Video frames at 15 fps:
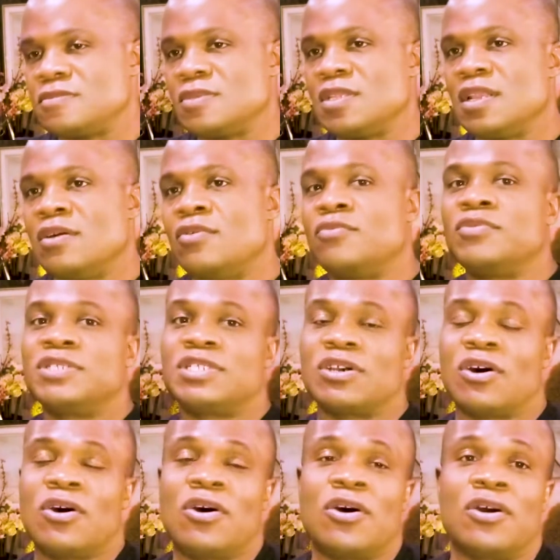
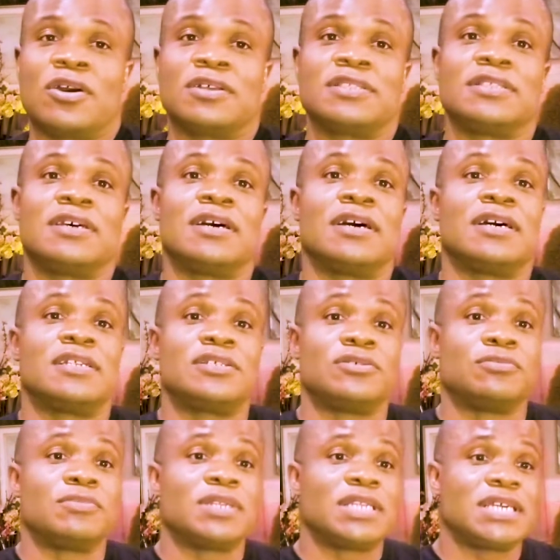are the
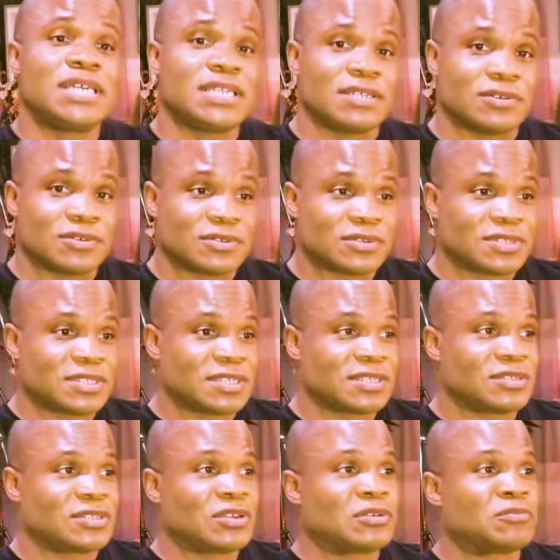new millennials.
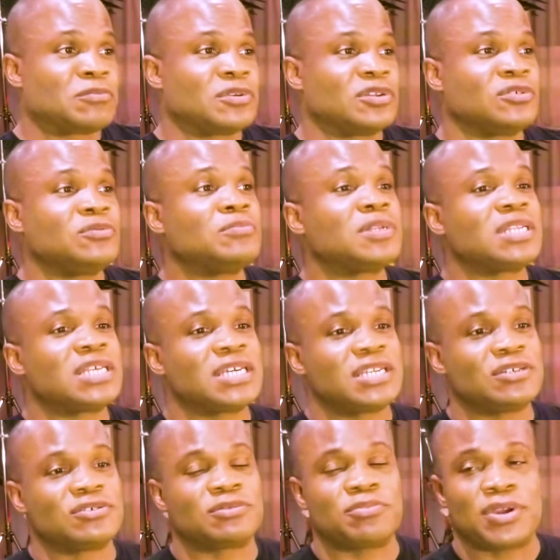So new
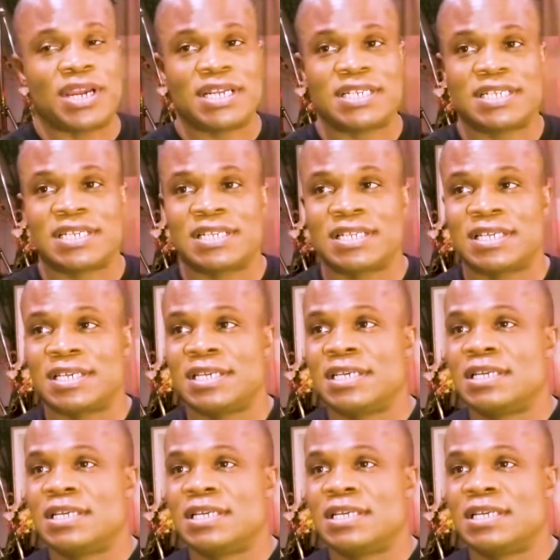millennials practically